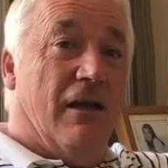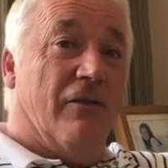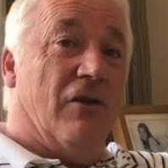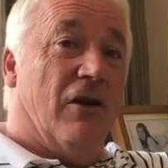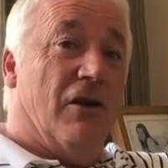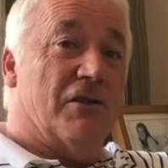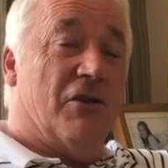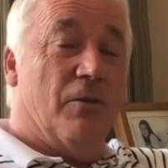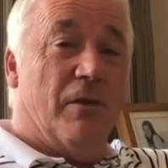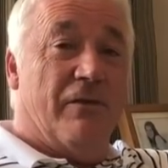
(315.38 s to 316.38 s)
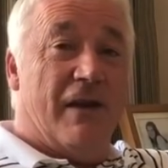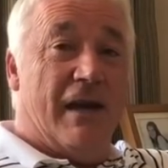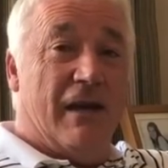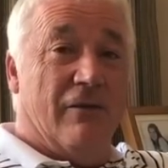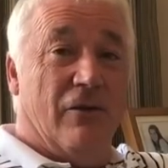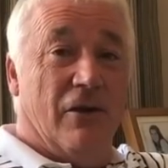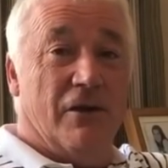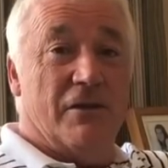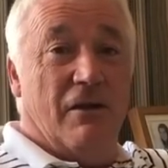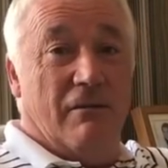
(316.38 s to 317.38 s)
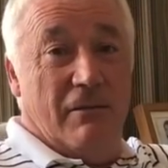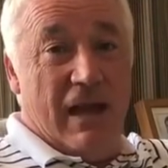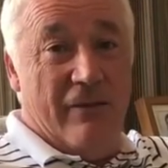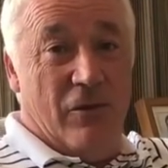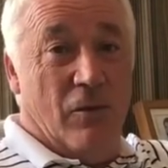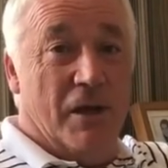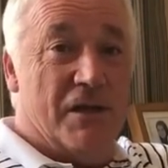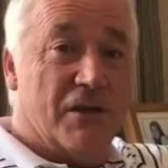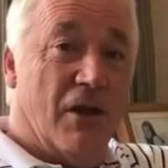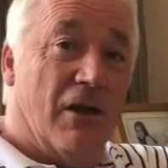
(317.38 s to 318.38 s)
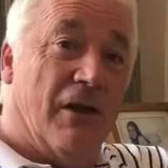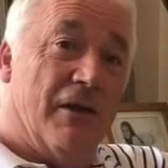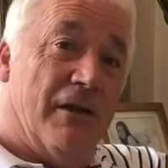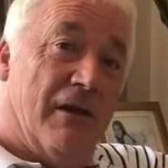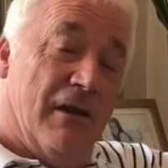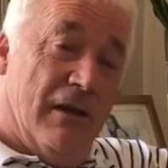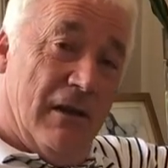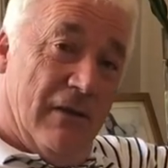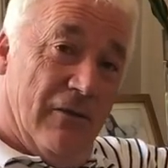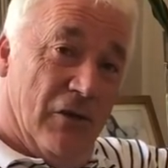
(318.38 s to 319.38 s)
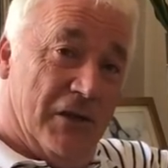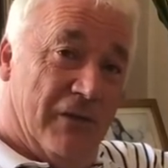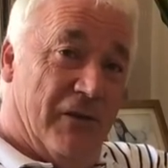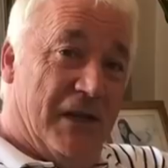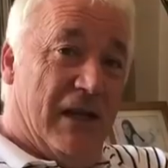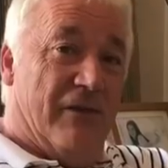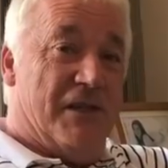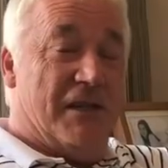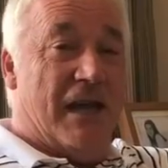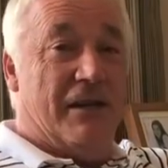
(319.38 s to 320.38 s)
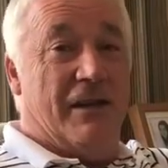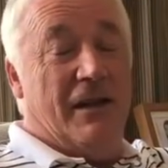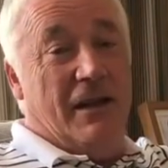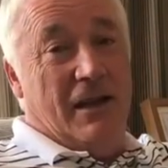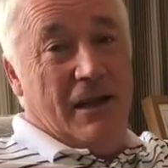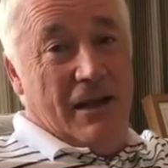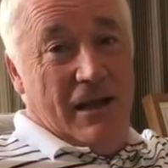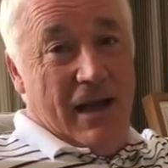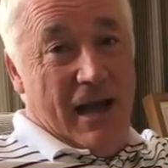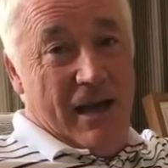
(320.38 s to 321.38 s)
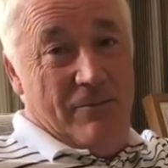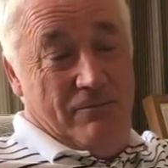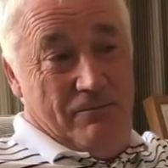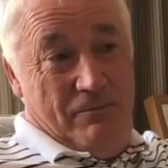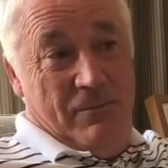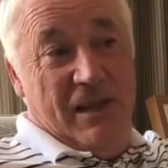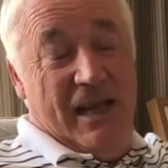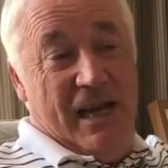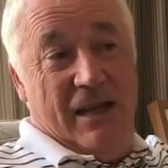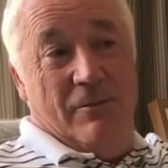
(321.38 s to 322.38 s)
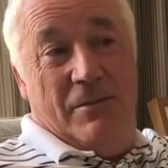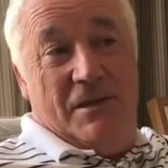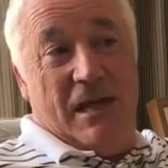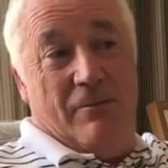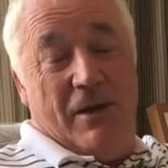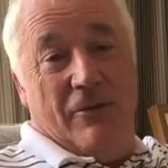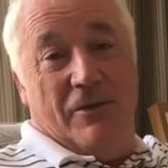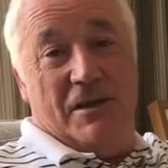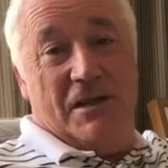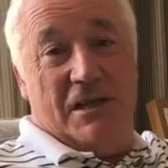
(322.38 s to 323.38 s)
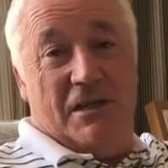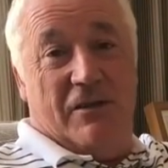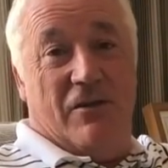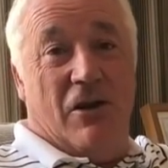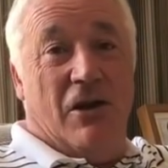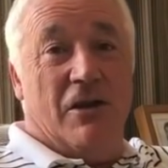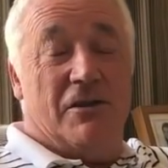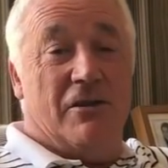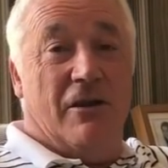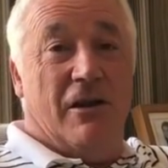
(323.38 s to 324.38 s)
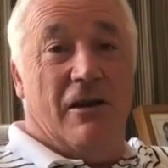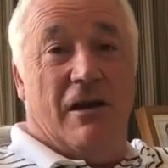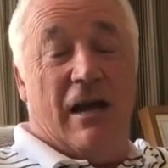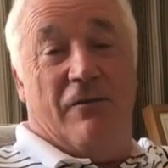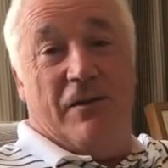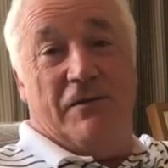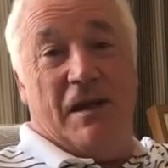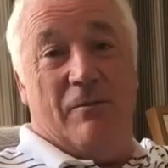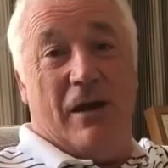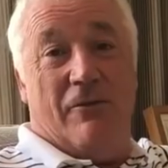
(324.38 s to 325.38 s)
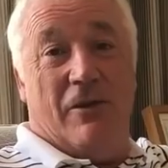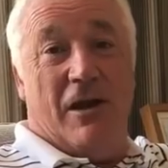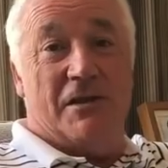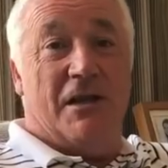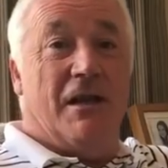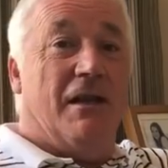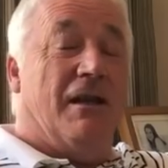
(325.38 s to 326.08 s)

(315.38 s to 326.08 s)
And, of course, come the final vote, everyone in Scotland voted for David Sneddon. I laid him £10 at 6-4, so a £15 loss.